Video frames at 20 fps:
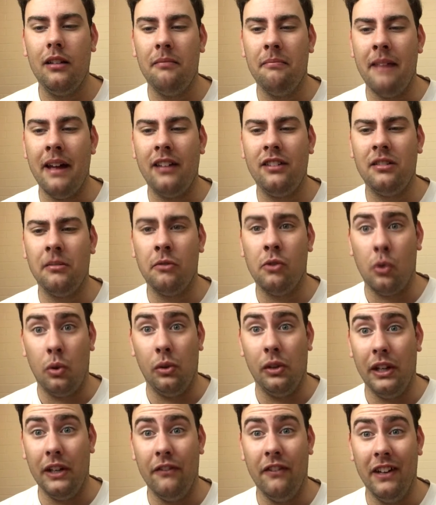make some
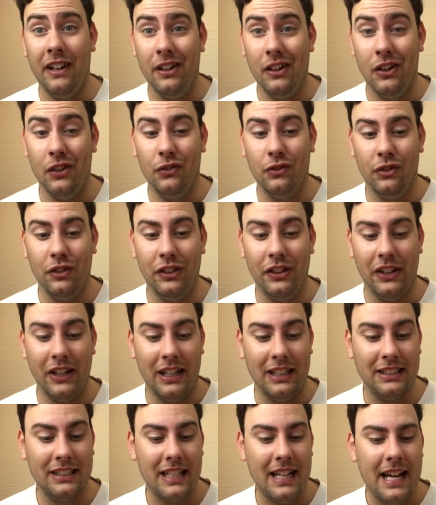quality videos for you
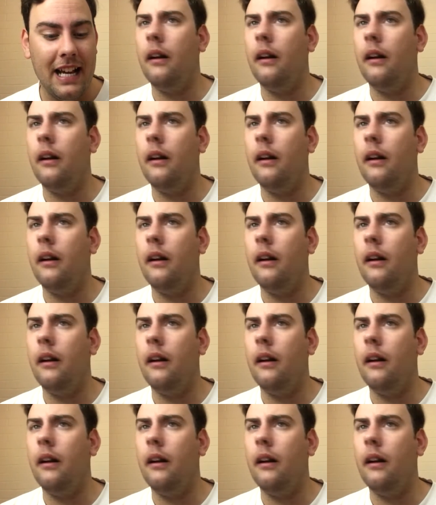guys.